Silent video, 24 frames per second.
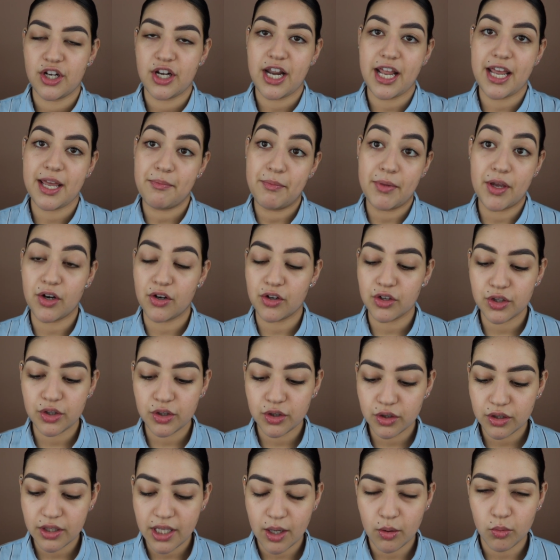a
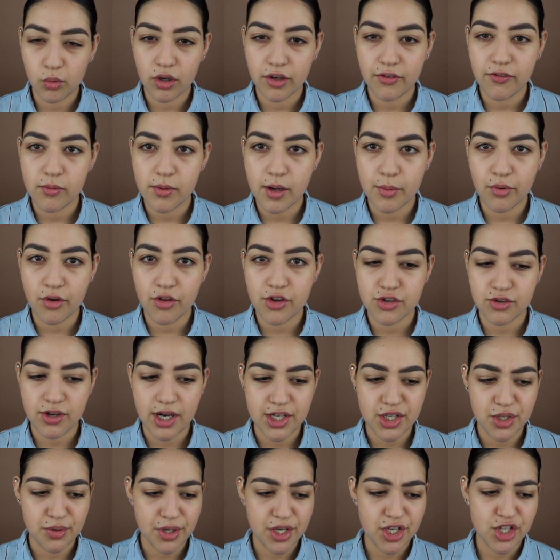miracle. I wore it for my brother's
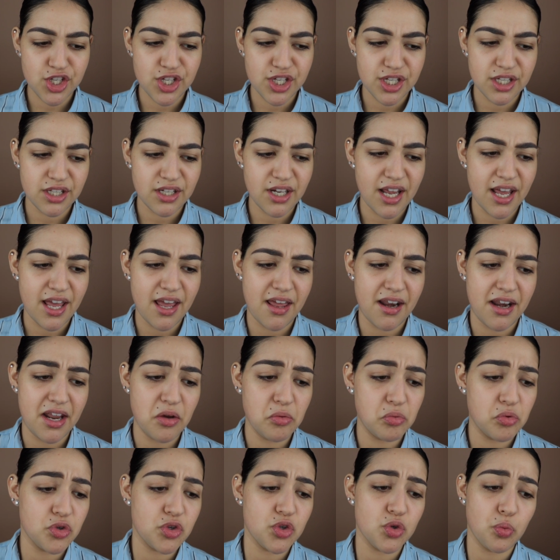graduation and
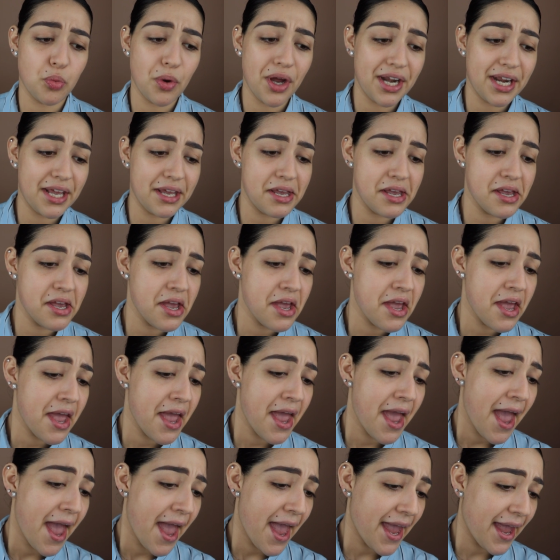it was sweaty
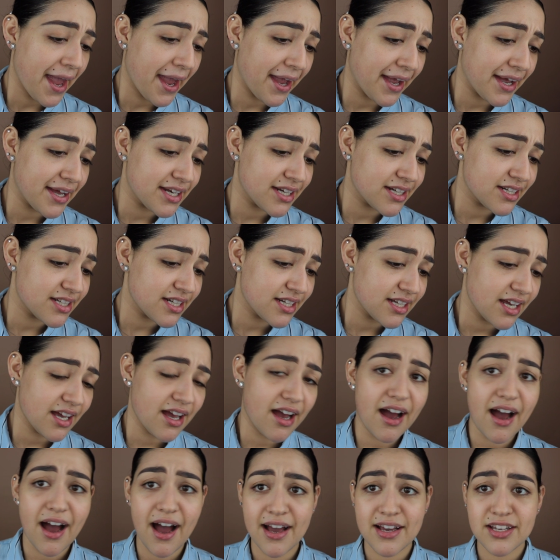and
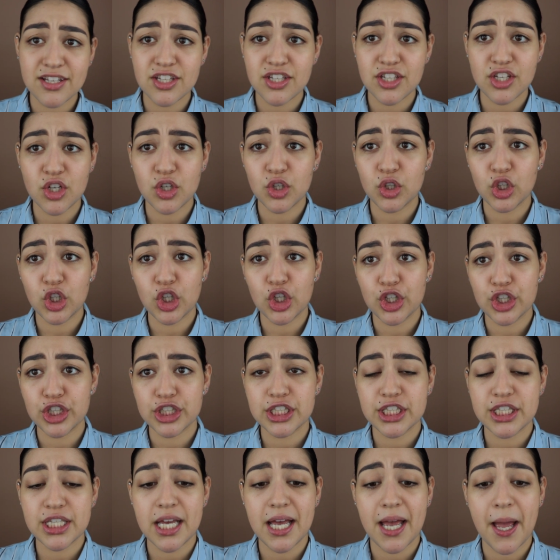I still
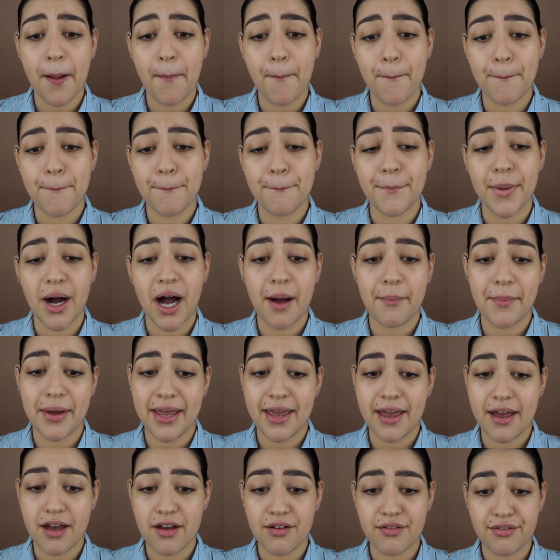looked bomb
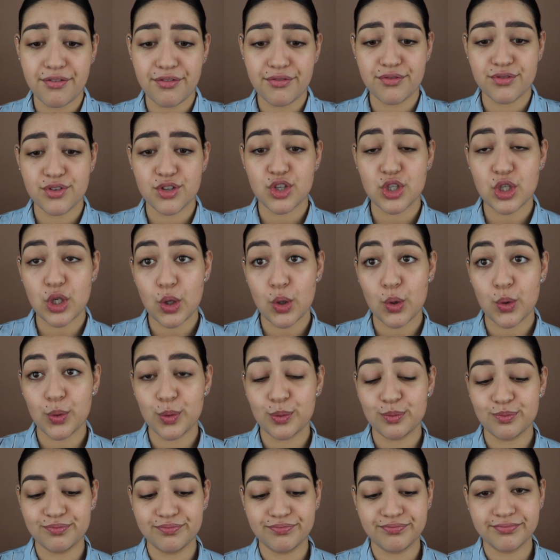AF, so
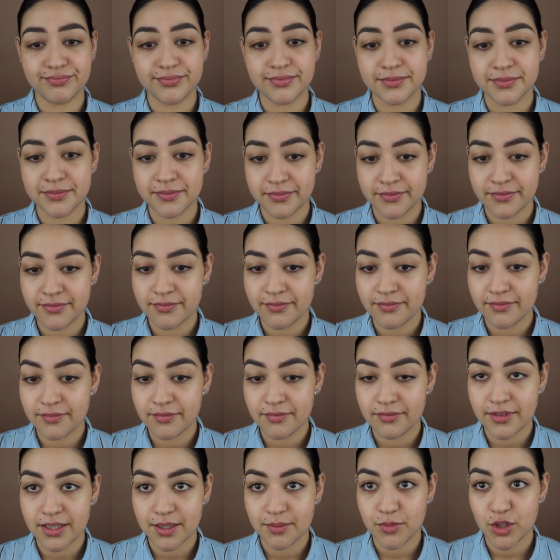
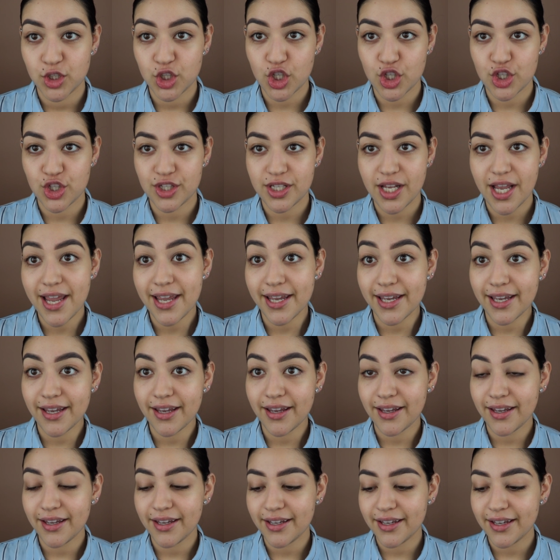just
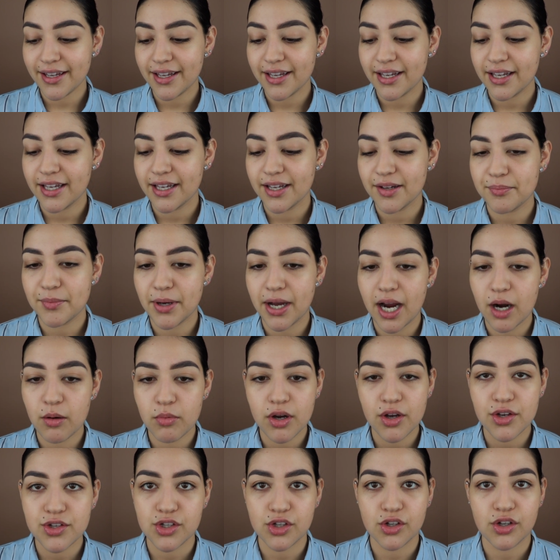saying. My
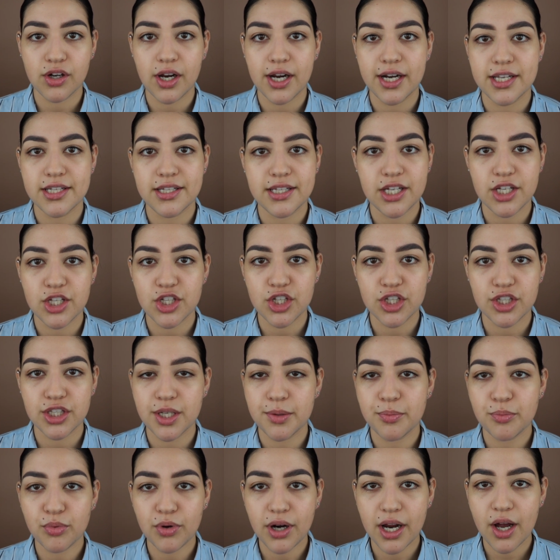eyebrows are Anastasia
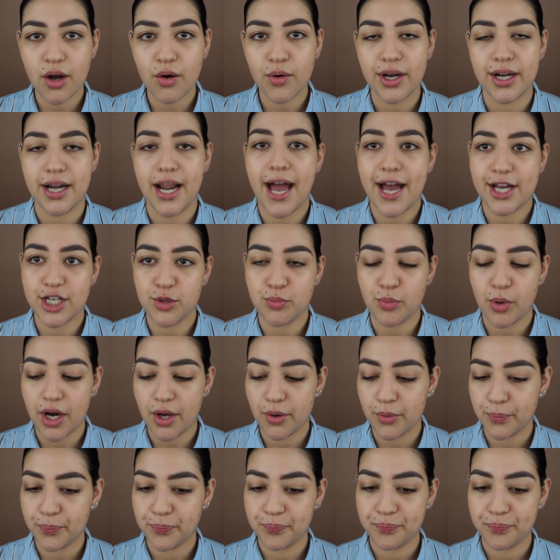Dip Brow and Ash Brown.